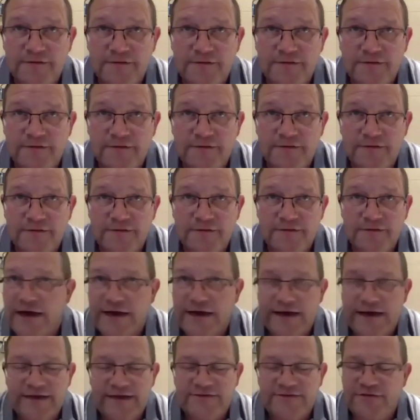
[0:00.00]
Go for the
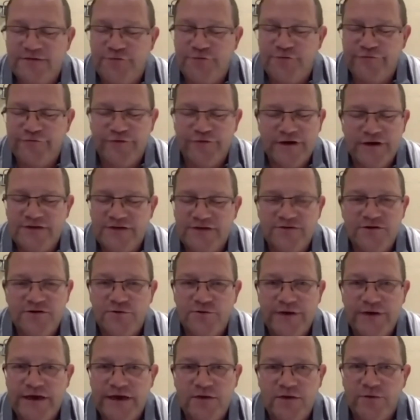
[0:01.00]
18s. If you hit 32,
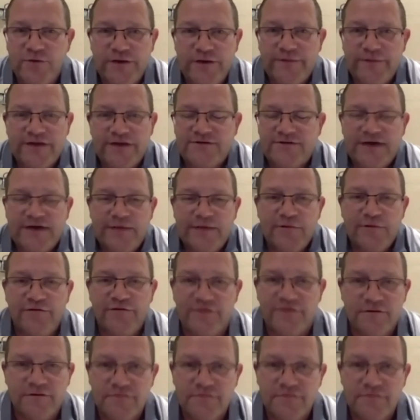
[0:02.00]
you win the match. Game over.